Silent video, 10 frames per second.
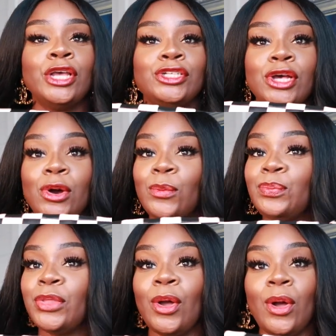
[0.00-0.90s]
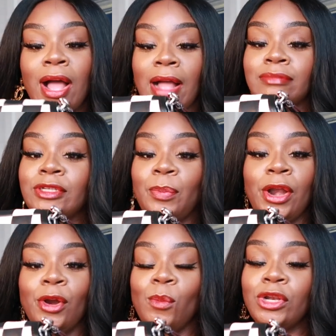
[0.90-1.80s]
So
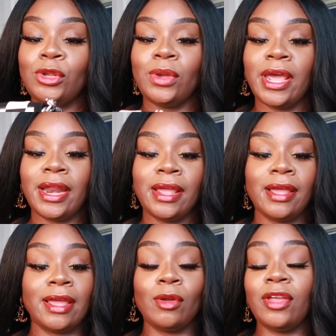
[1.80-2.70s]
depending on when you get it,